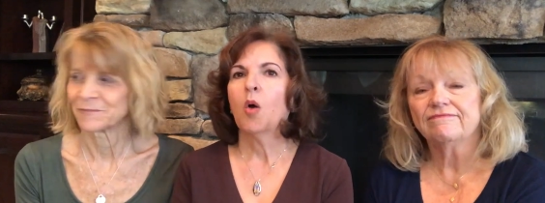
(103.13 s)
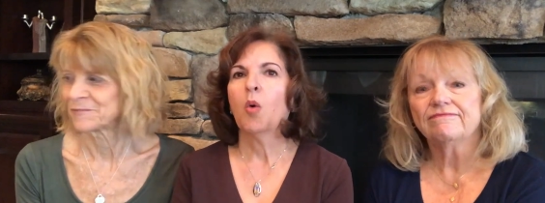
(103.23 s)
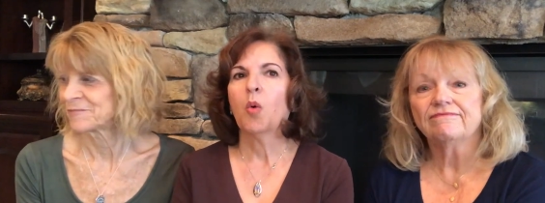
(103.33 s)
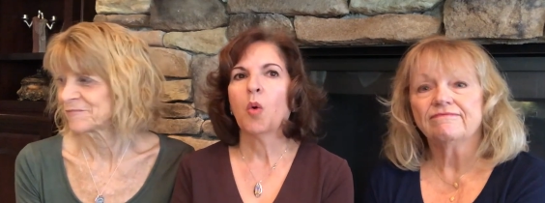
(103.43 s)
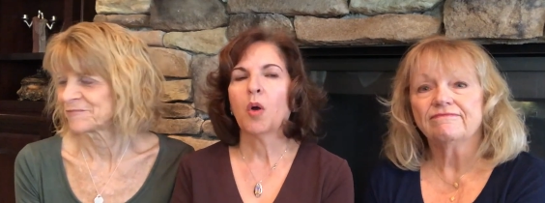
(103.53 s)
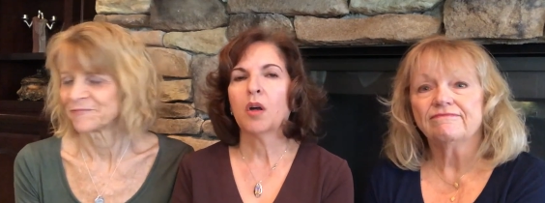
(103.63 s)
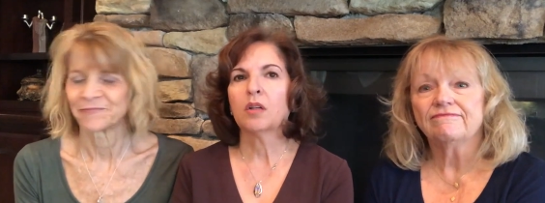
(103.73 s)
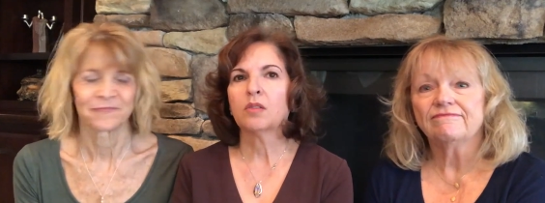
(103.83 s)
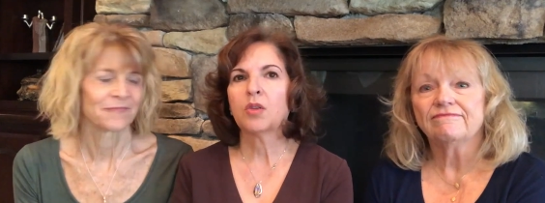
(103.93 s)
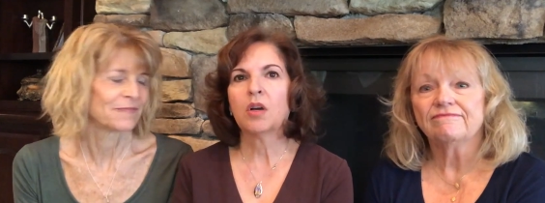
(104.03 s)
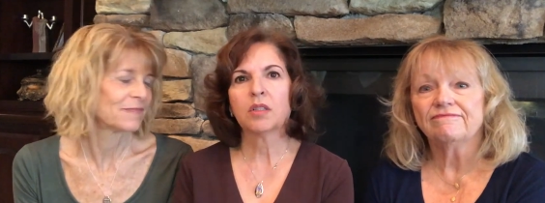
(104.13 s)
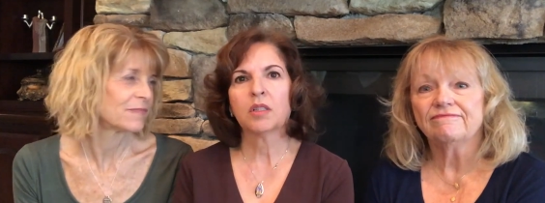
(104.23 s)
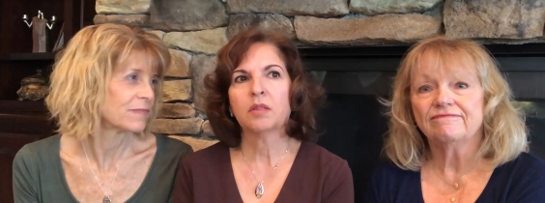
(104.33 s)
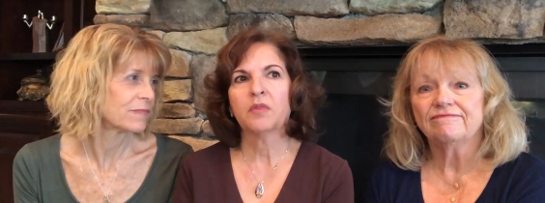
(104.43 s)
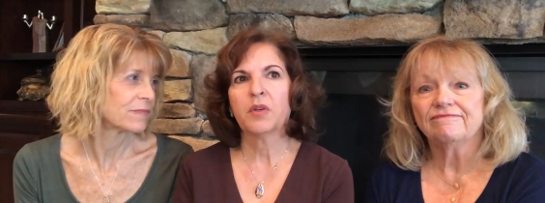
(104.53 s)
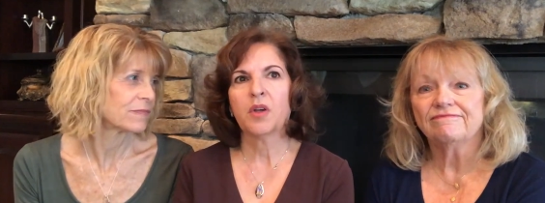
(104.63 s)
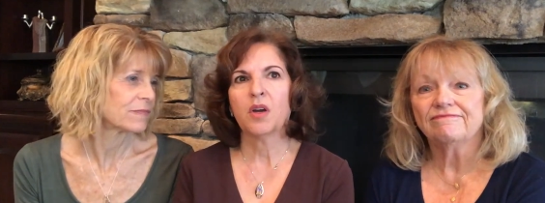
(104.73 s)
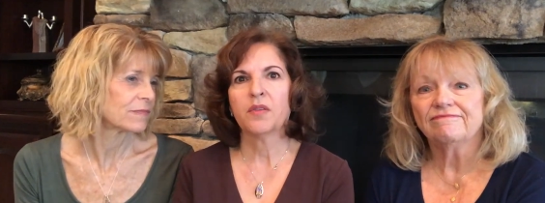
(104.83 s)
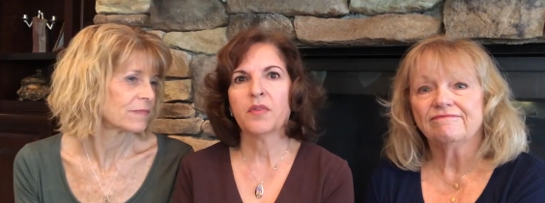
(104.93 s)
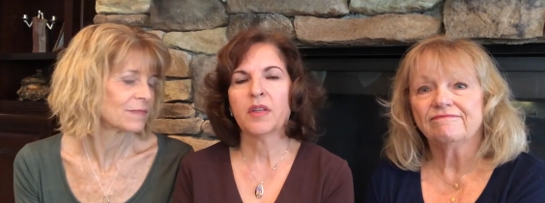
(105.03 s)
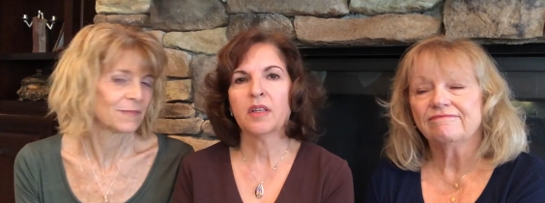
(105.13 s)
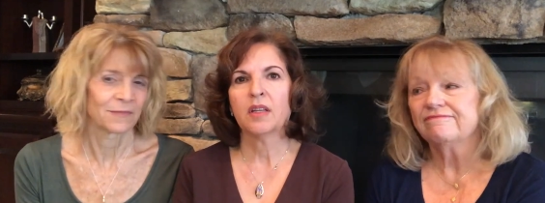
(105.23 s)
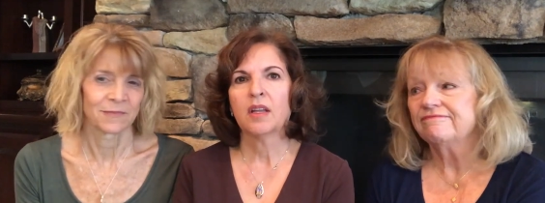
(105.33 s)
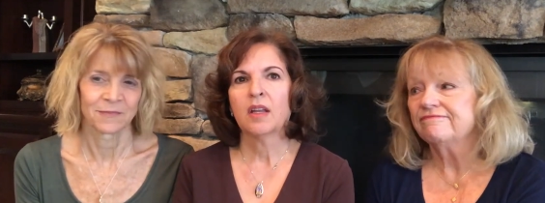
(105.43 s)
Speaker 1: or talk to them very often,